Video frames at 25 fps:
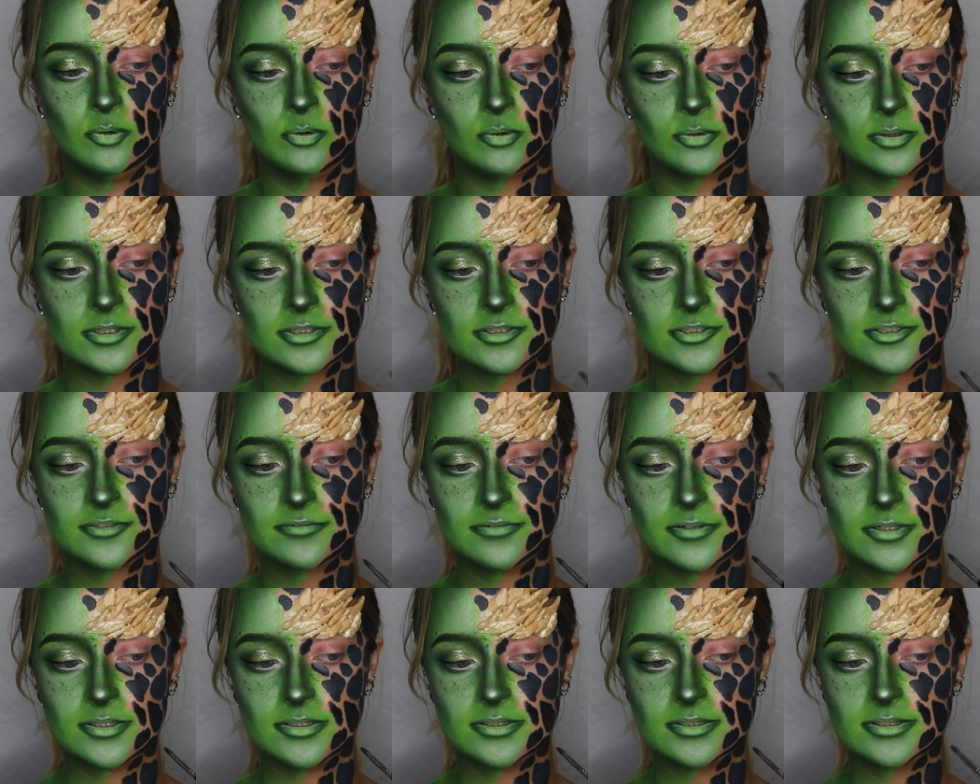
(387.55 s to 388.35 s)
orange
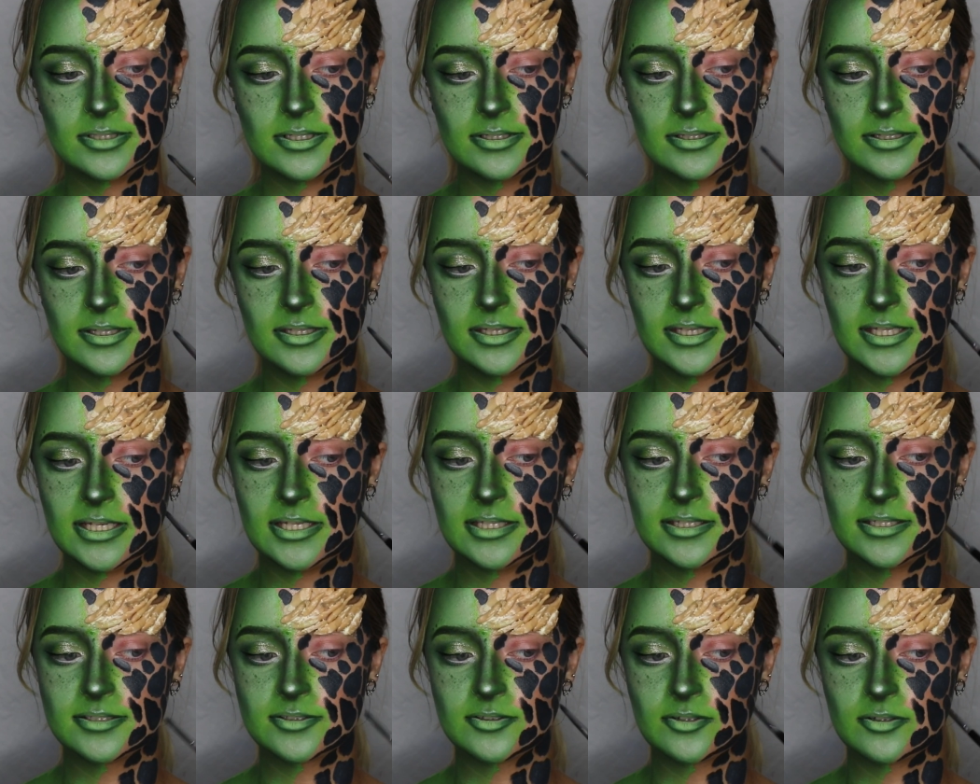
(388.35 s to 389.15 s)
first and then
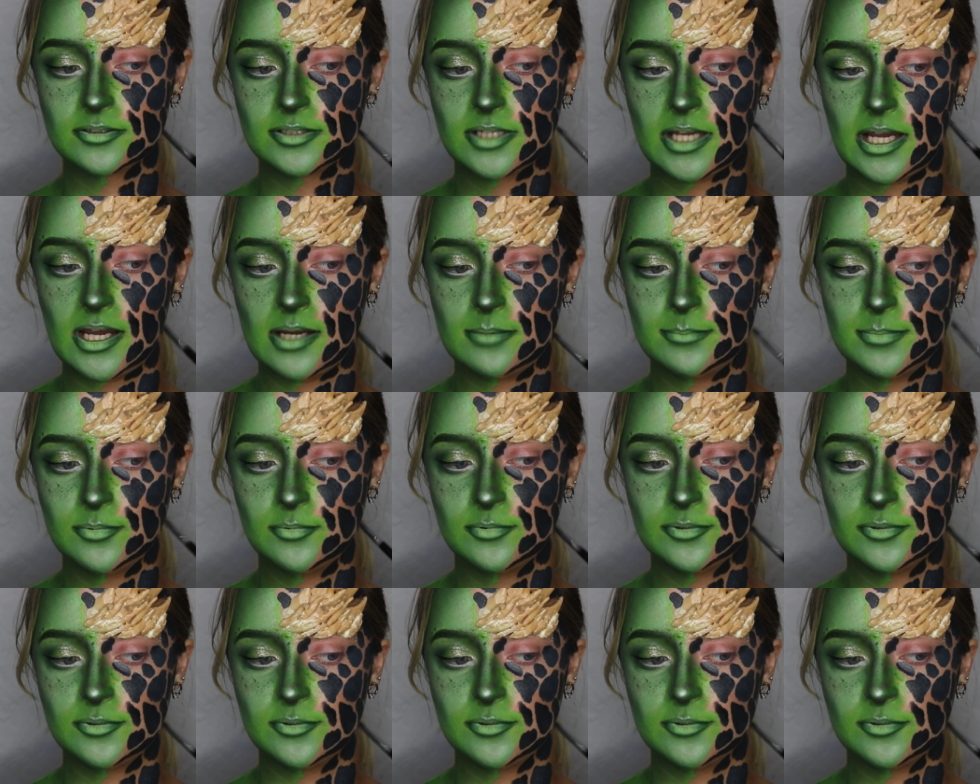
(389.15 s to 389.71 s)
laid this on top.